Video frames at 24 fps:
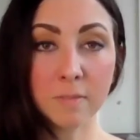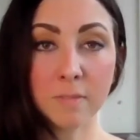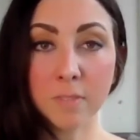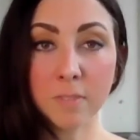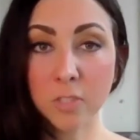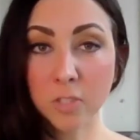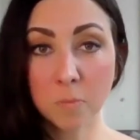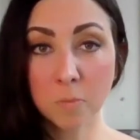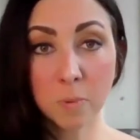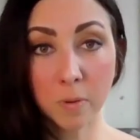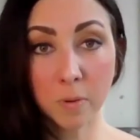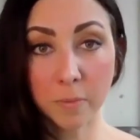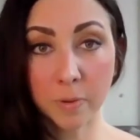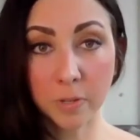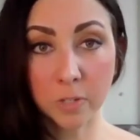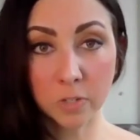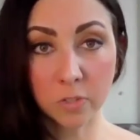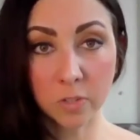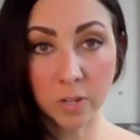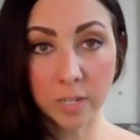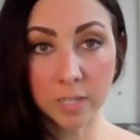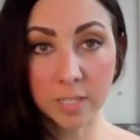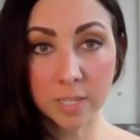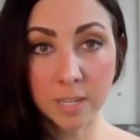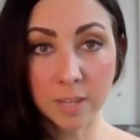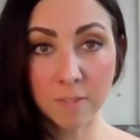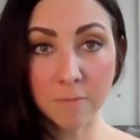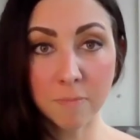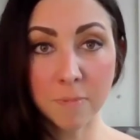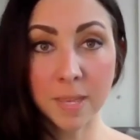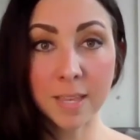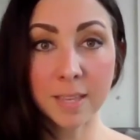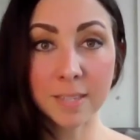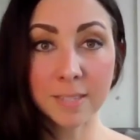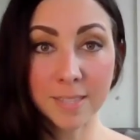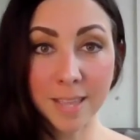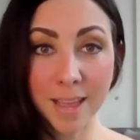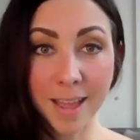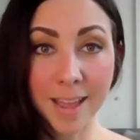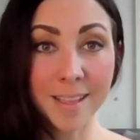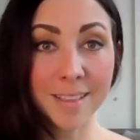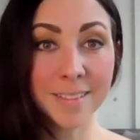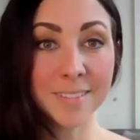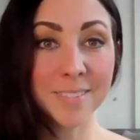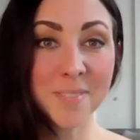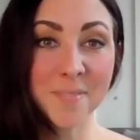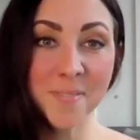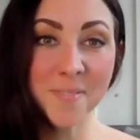super restrictive, because
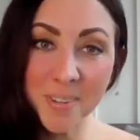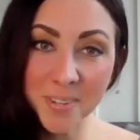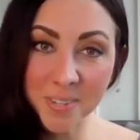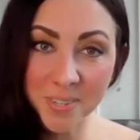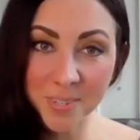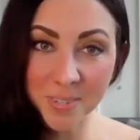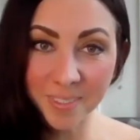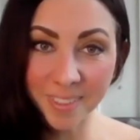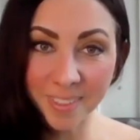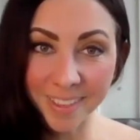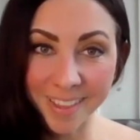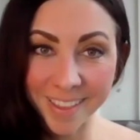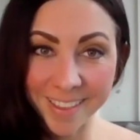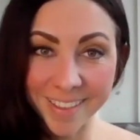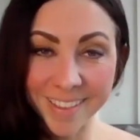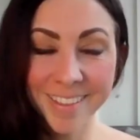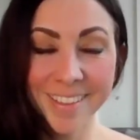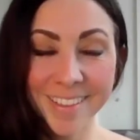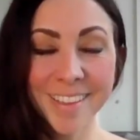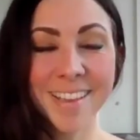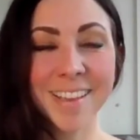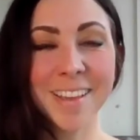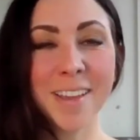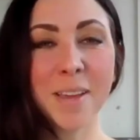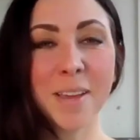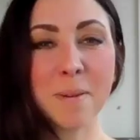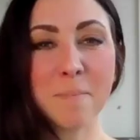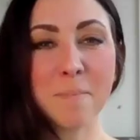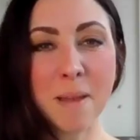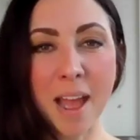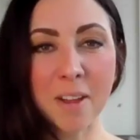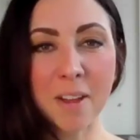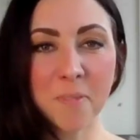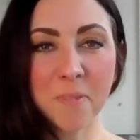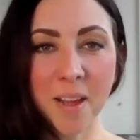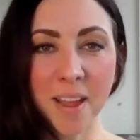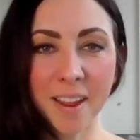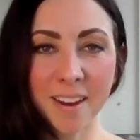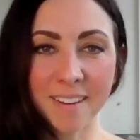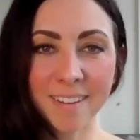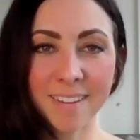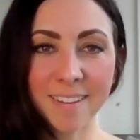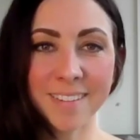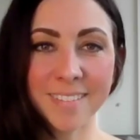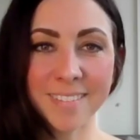that is eventually going to backfire.